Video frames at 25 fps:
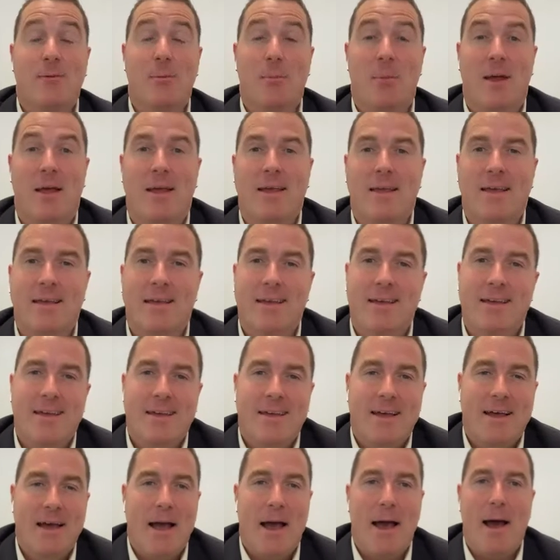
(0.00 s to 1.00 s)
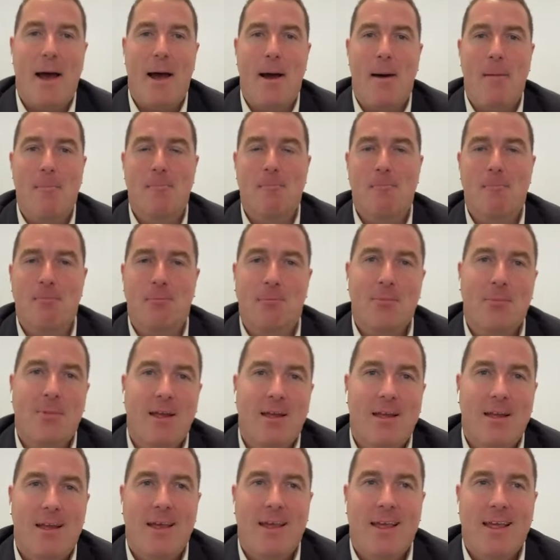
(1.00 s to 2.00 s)
Beck. Um,
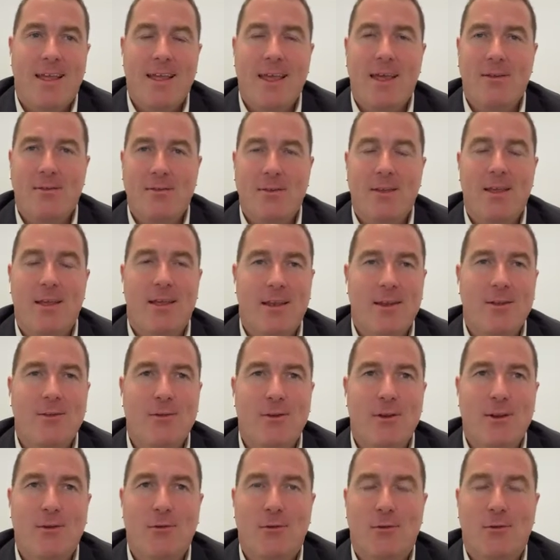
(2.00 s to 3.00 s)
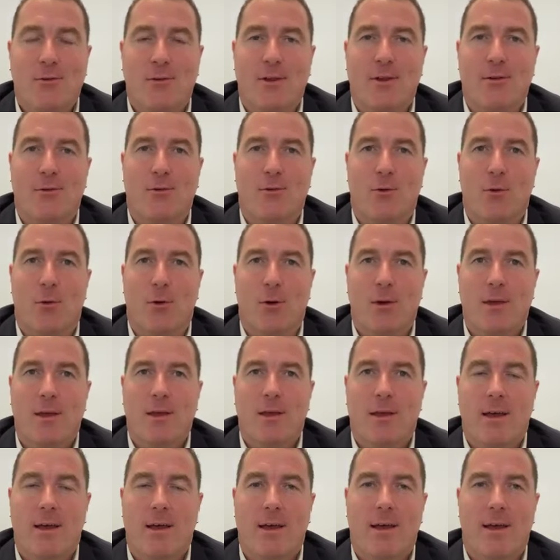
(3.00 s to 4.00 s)
yes, it is an interesting
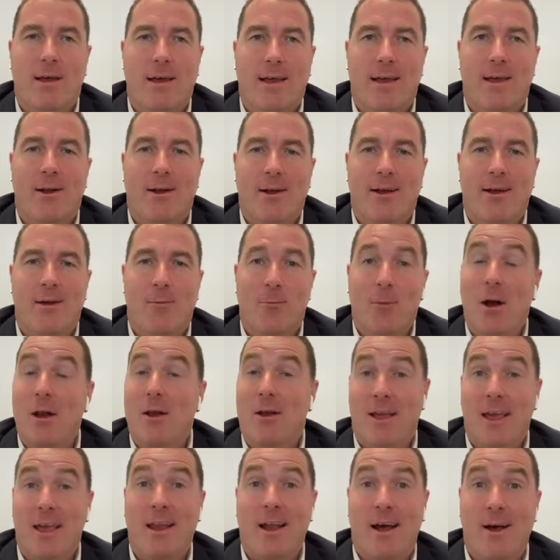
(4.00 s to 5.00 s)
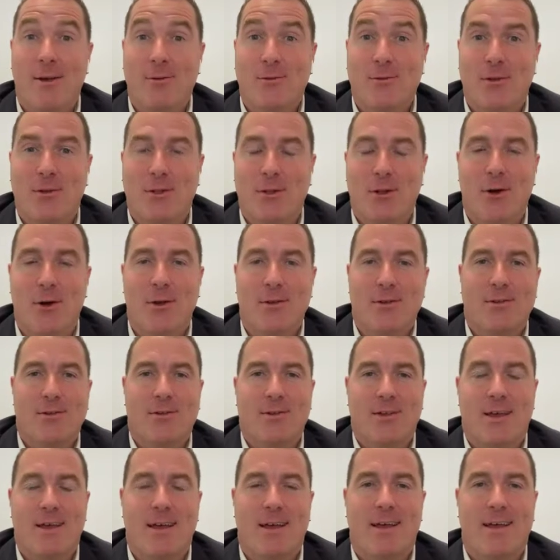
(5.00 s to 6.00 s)
story, and one I get asked a lot.
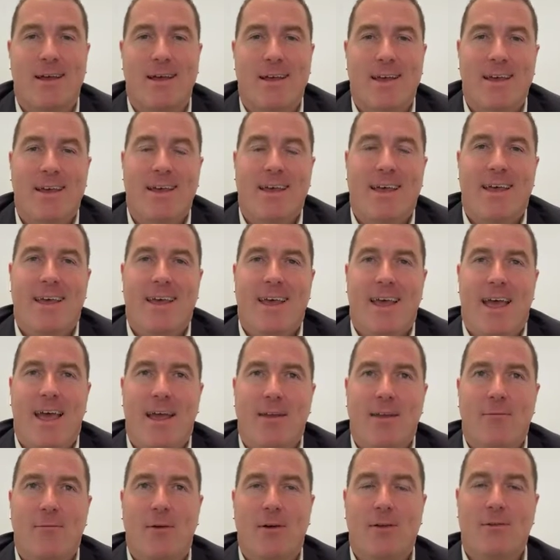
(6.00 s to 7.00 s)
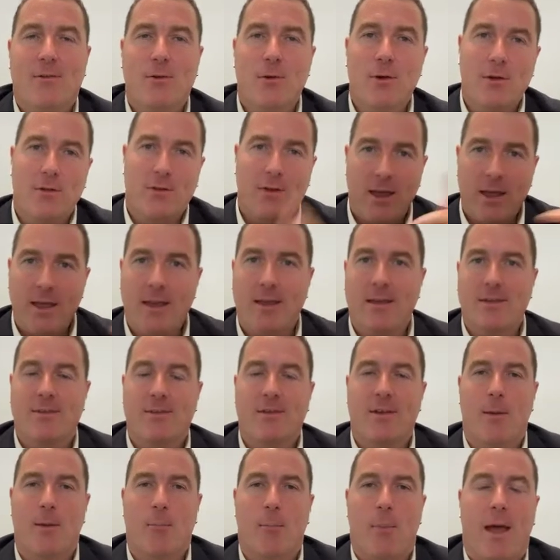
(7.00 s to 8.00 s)
And if I sort of take a
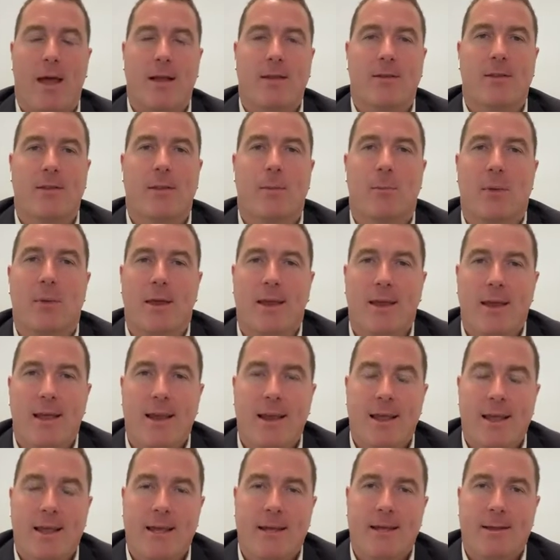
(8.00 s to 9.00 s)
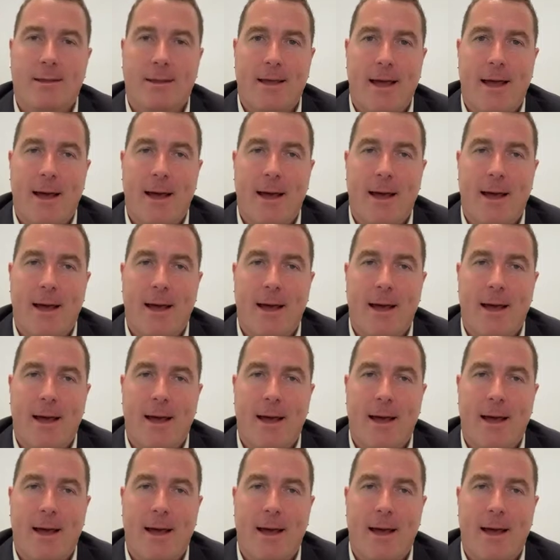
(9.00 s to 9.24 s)
step back to the beginning,